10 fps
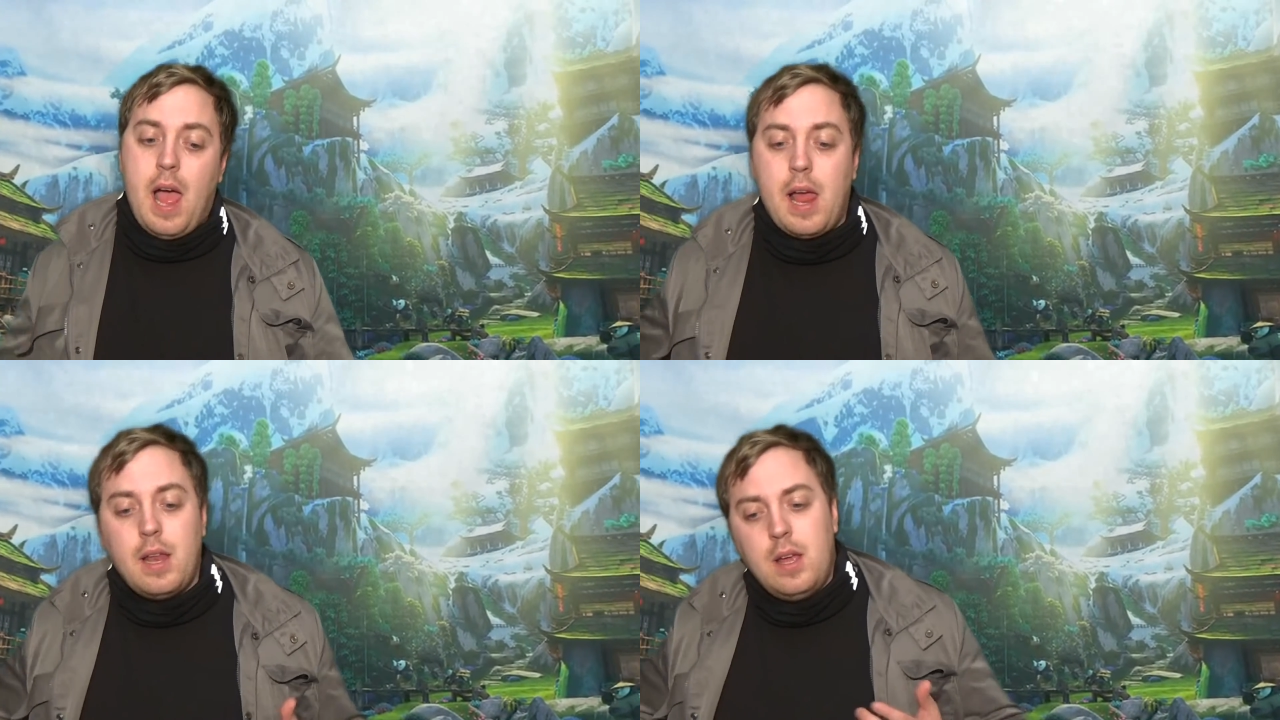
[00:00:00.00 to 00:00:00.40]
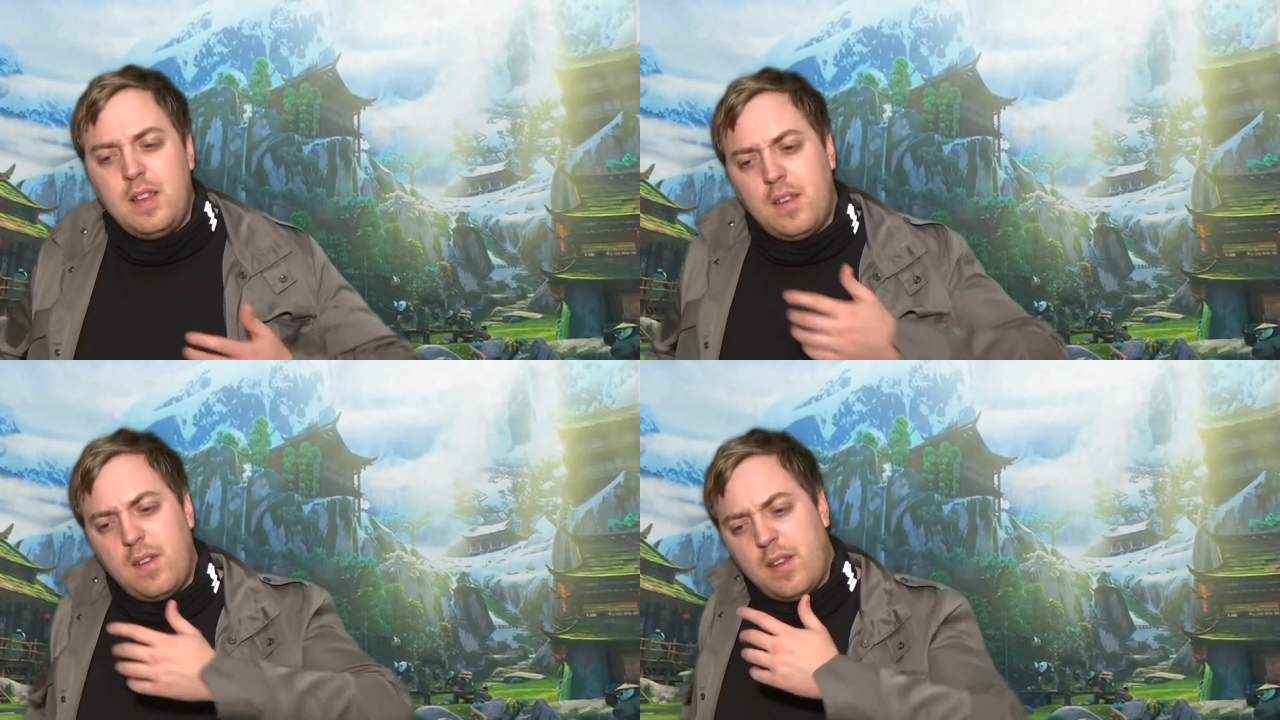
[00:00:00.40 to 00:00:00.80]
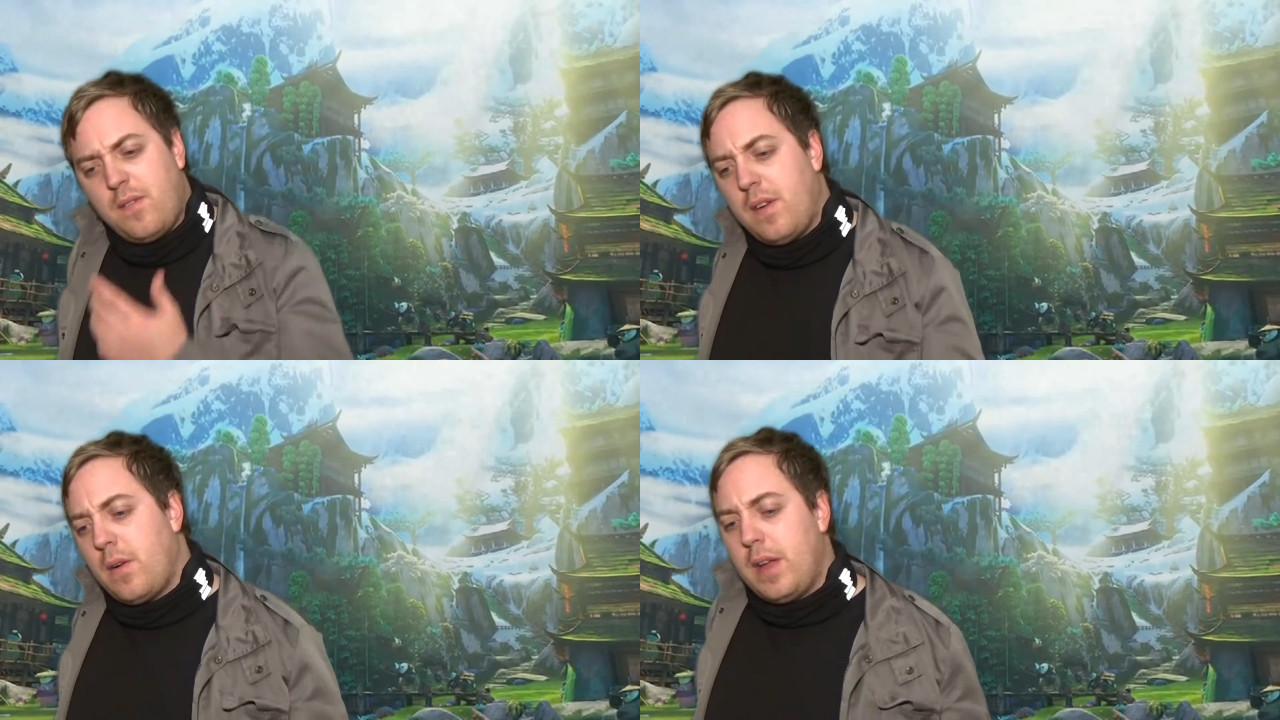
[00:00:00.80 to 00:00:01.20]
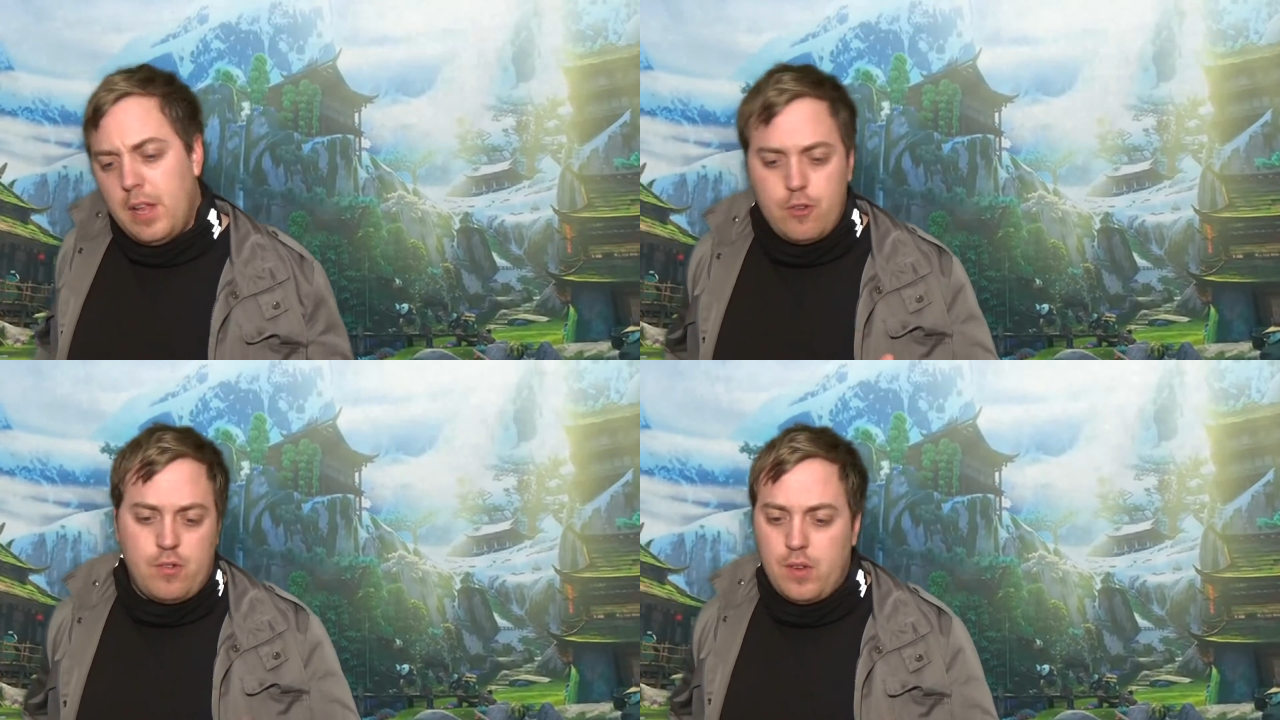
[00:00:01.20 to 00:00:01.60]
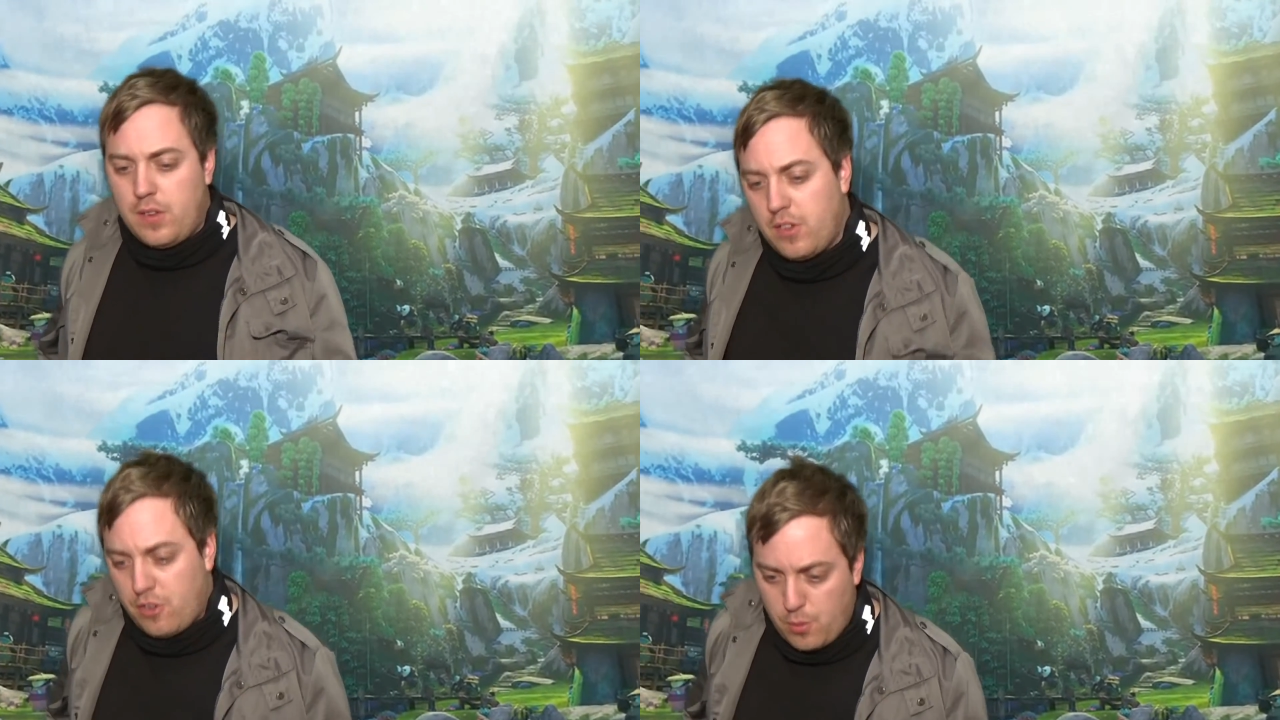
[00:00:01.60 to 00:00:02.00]
And it's in a very
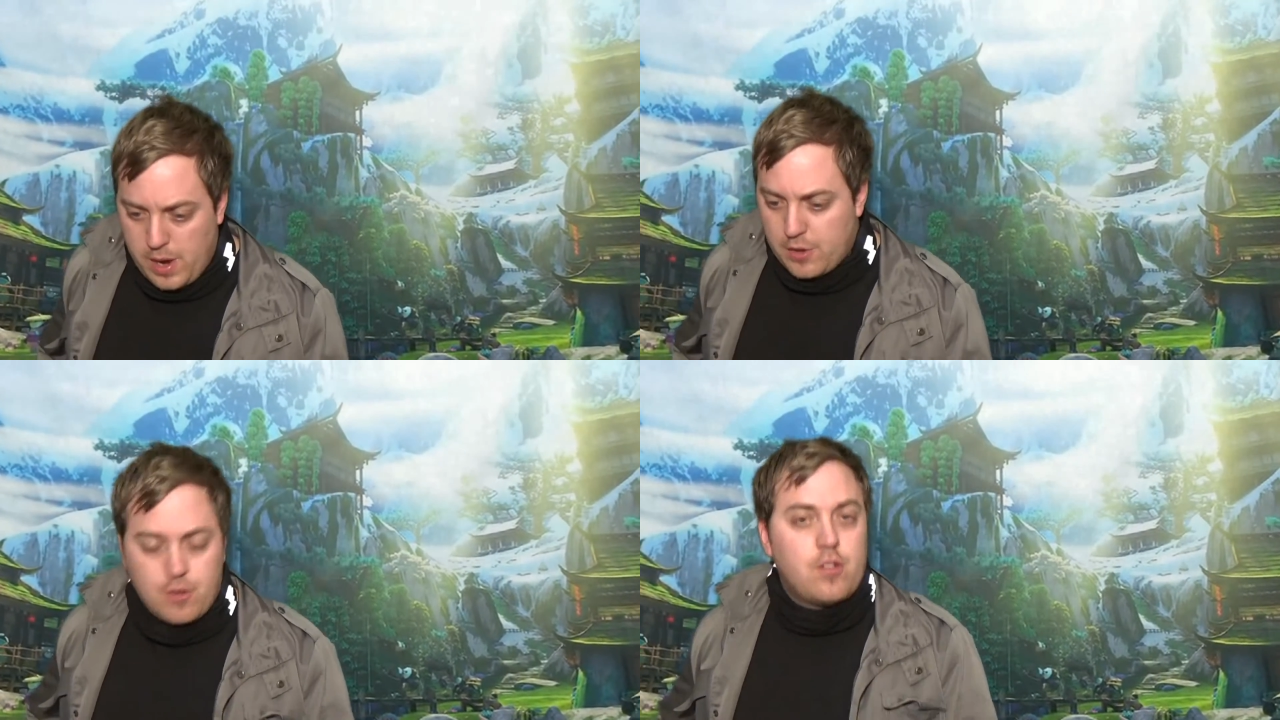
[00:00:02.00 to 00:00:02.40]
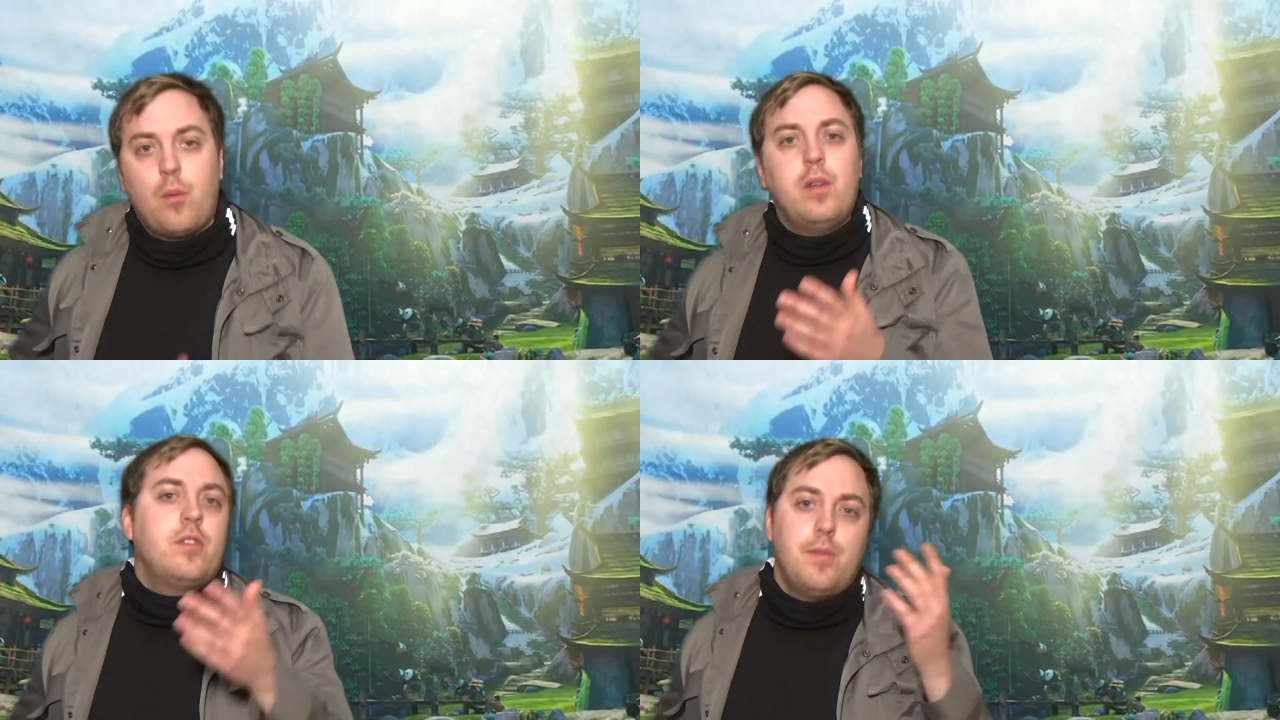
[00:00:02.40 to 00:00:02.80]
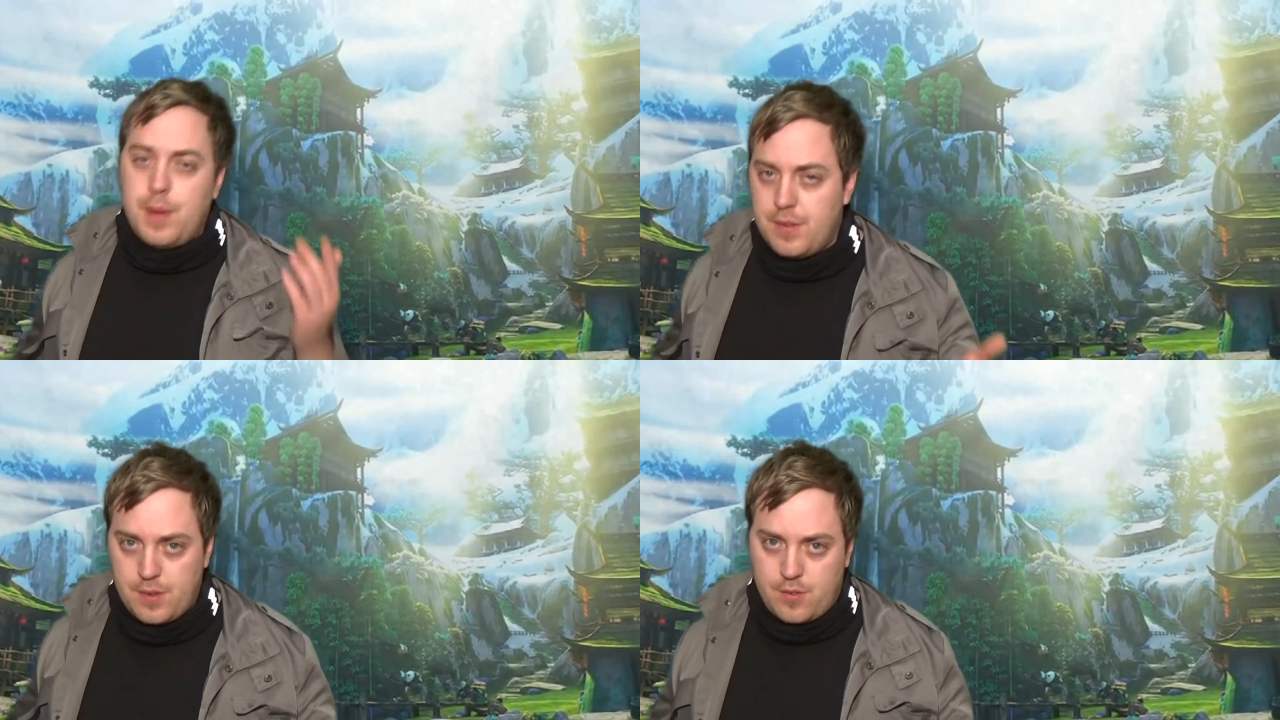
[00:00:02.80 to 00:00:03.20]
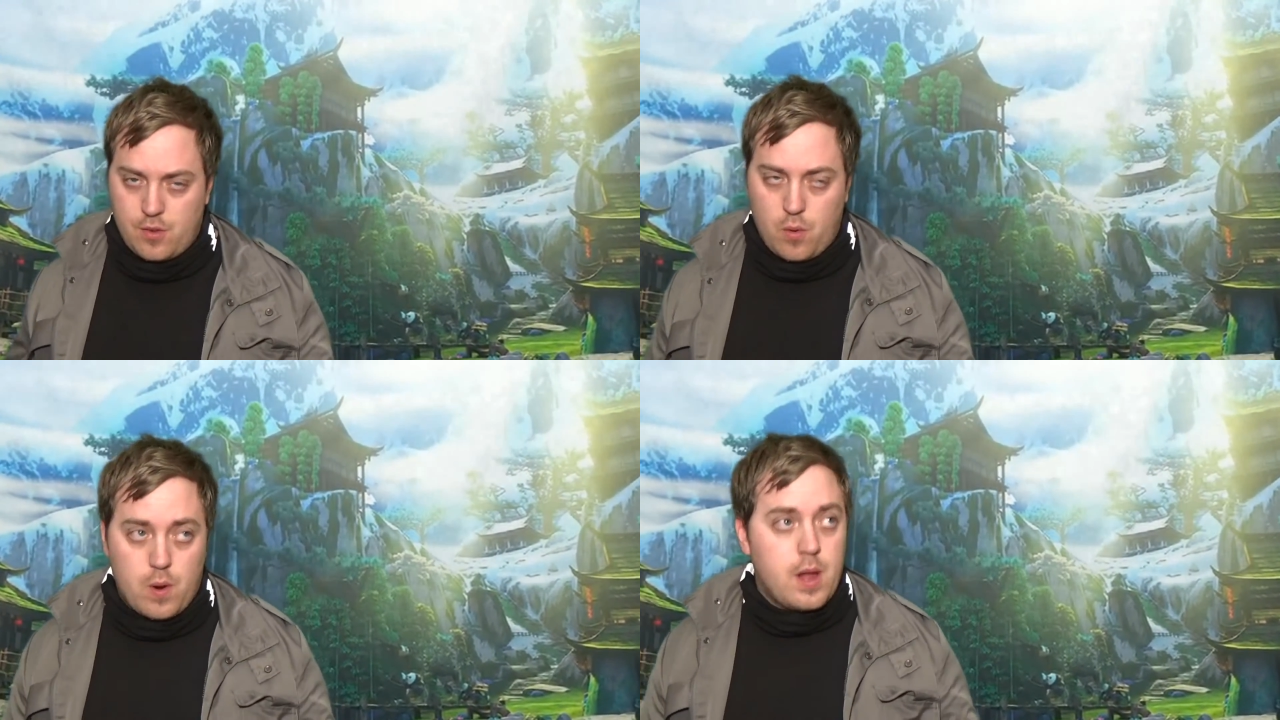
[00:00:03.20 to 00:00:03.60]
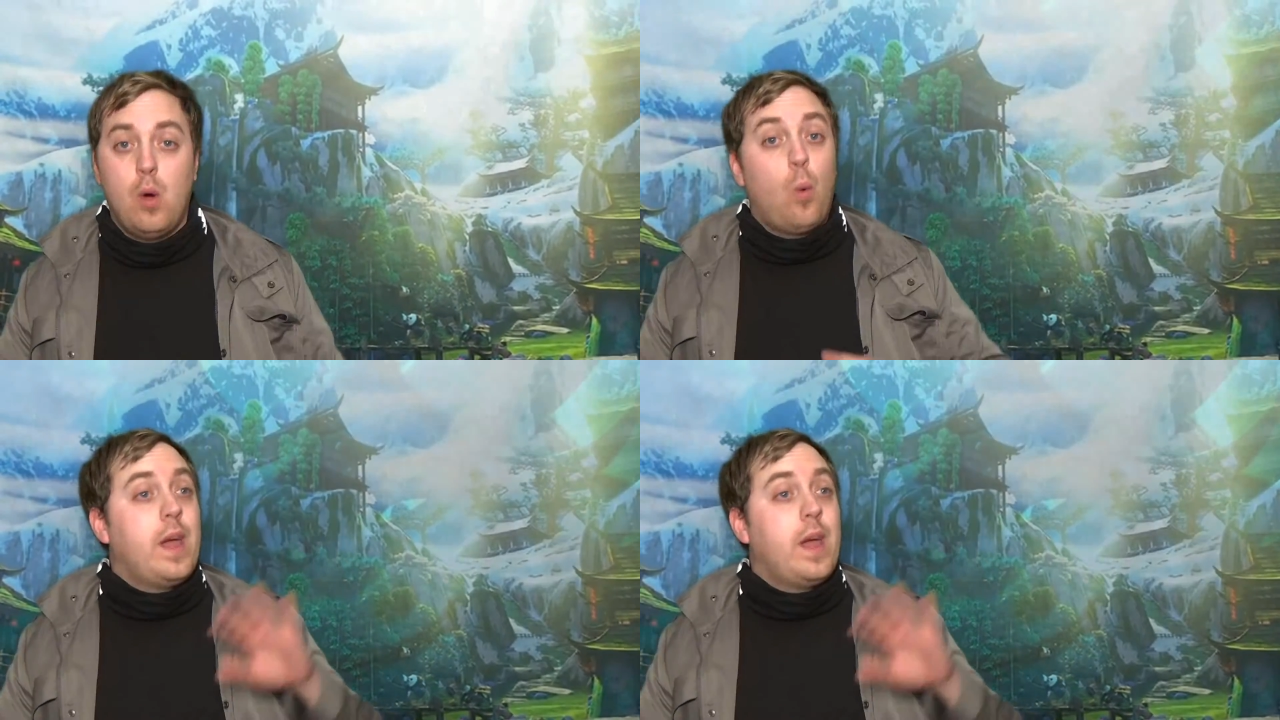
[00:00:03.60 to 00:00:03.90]
interesting situation. So what's the basic story?